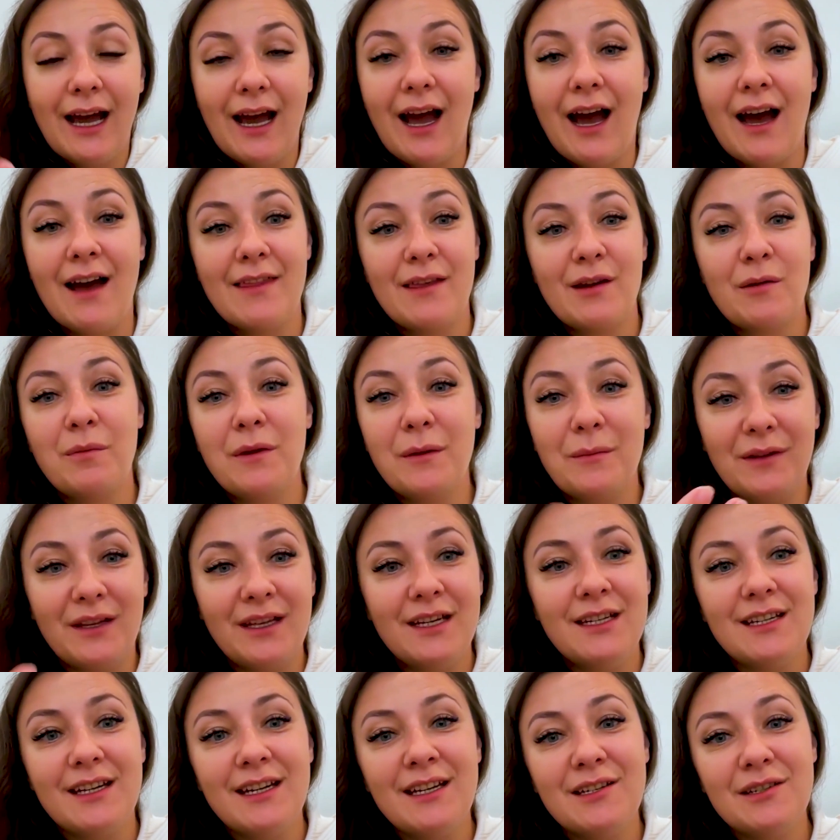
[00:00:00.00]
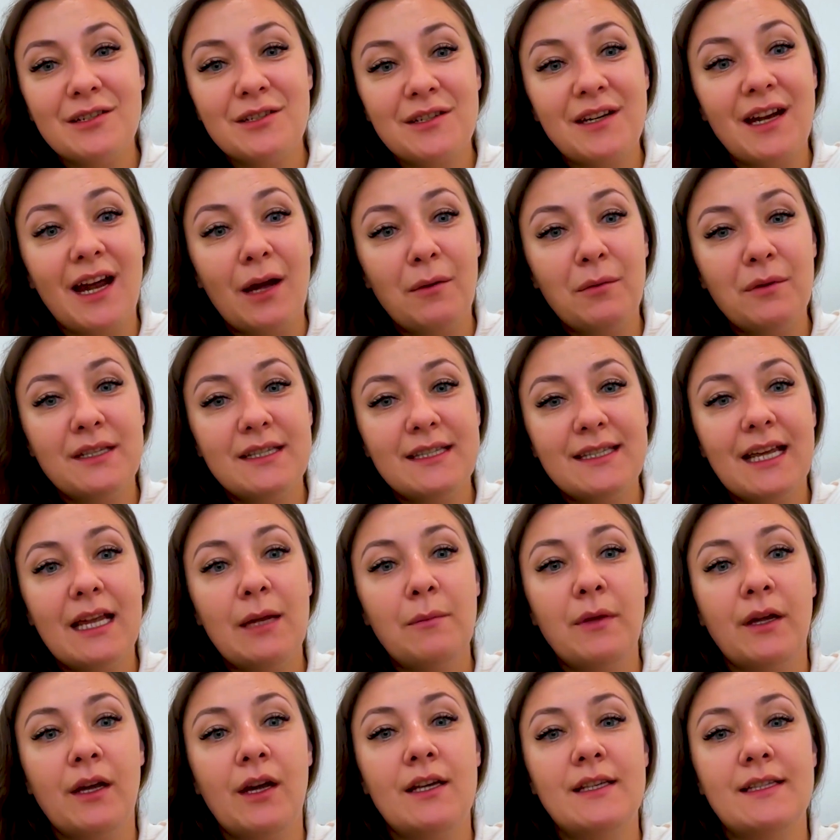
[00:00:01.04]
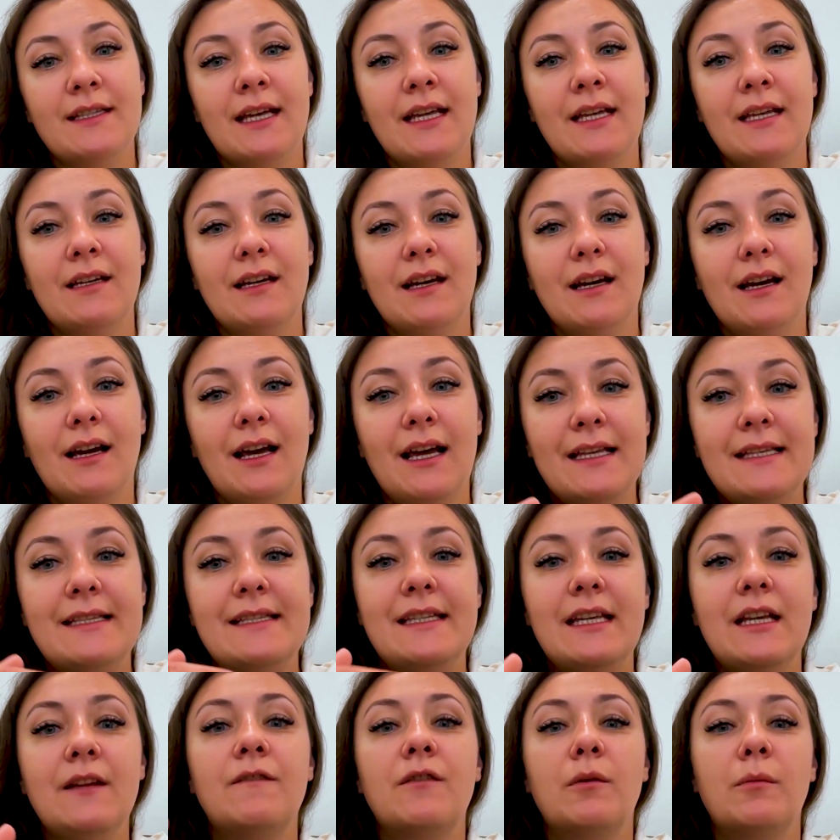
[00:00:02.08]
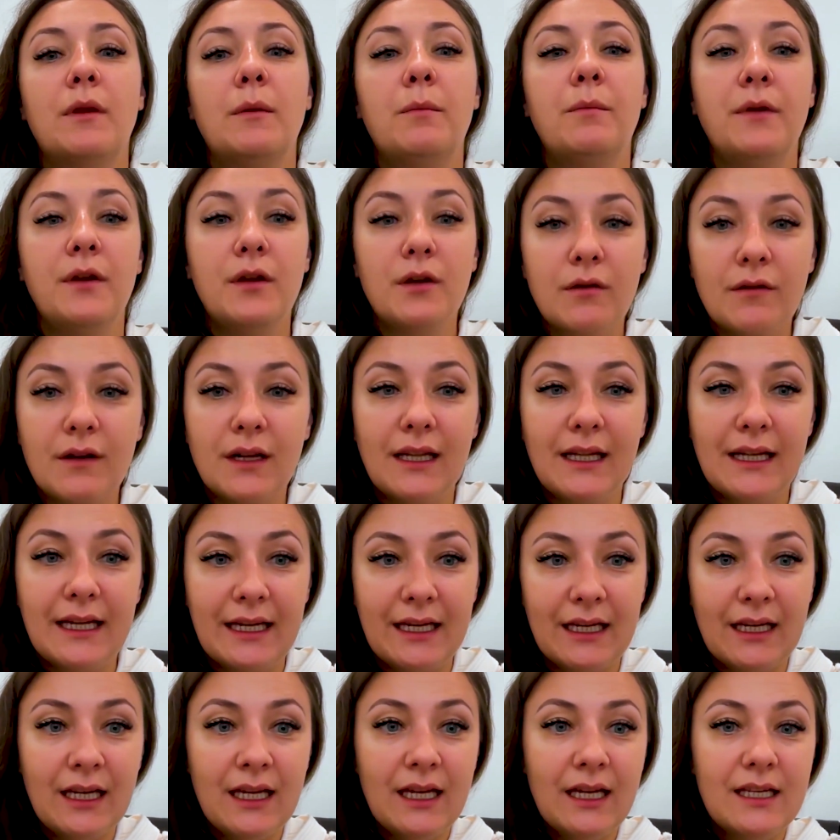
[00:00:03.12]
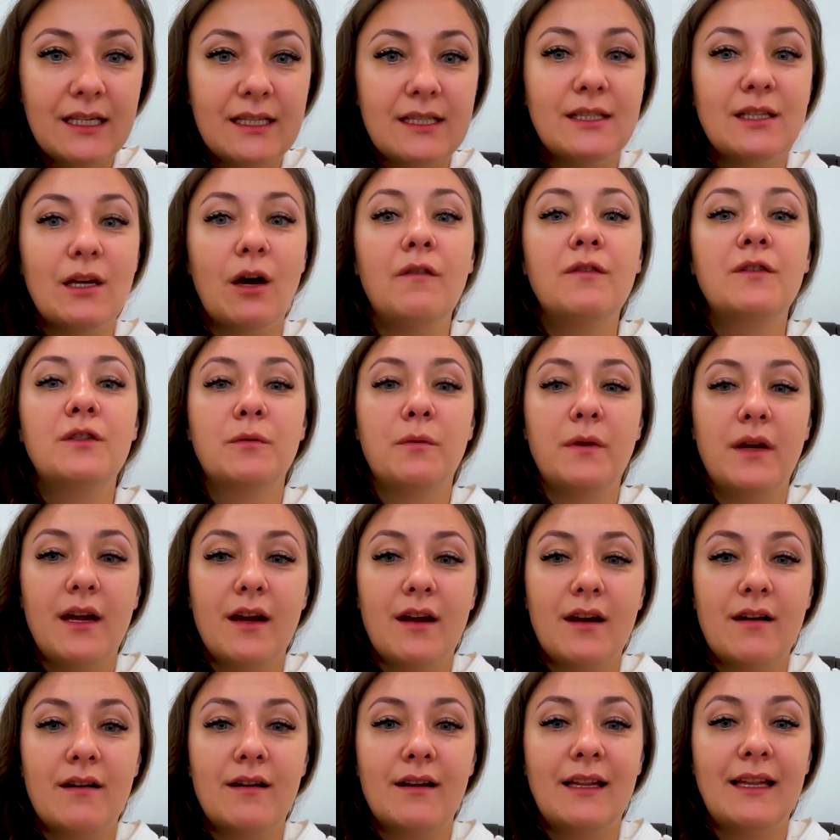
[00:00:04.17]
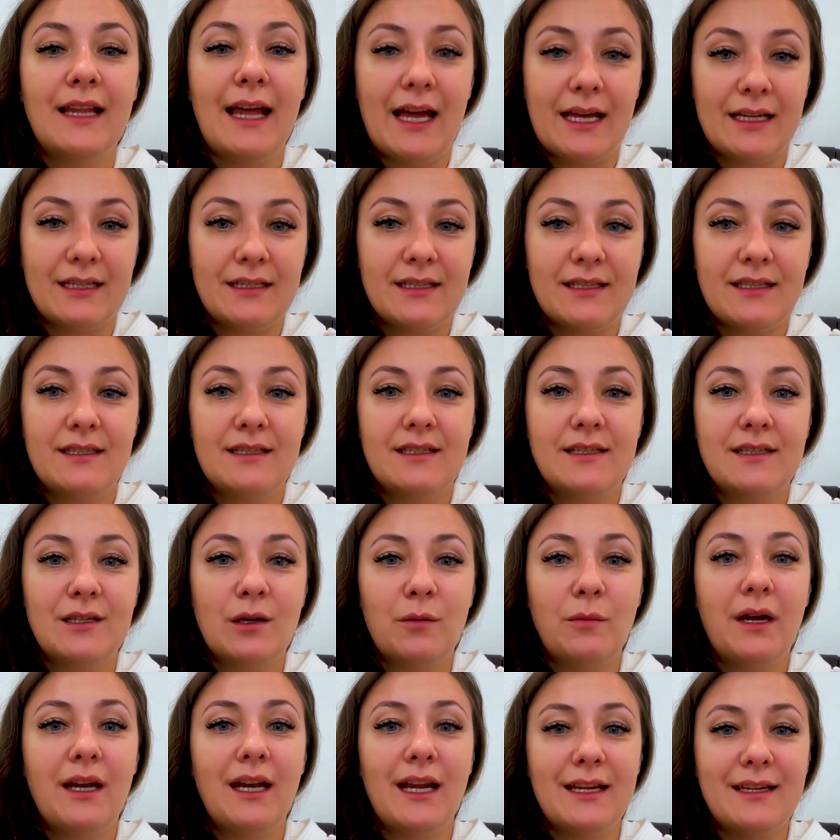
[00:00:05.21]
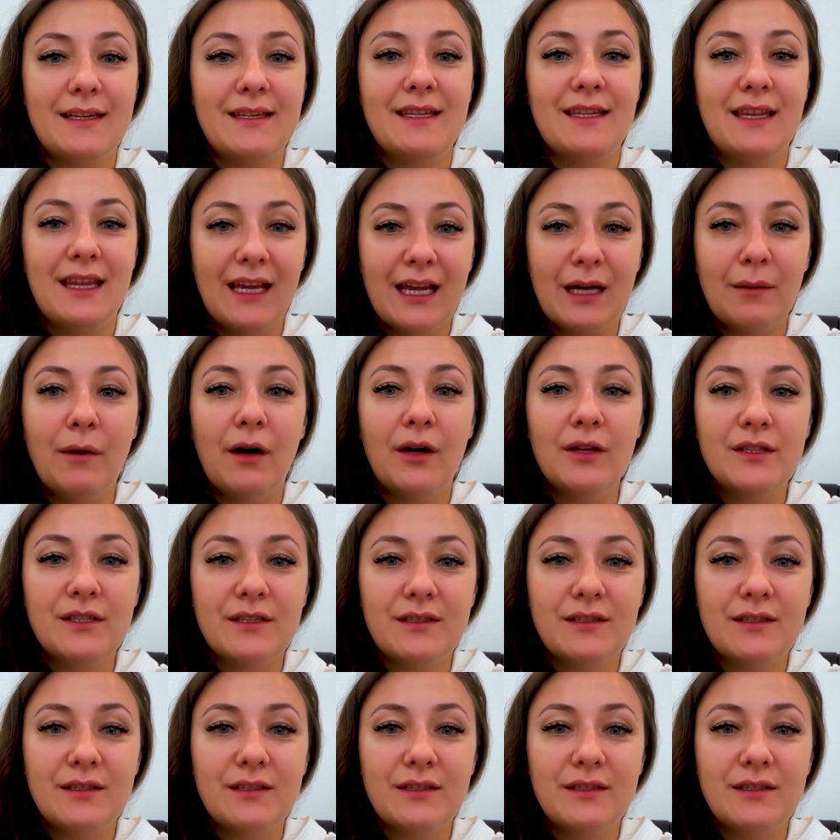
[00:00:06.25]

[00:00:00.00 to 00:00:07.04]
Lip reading: other people in the industry, I would say, because I see it from the purely software lens. So when I think about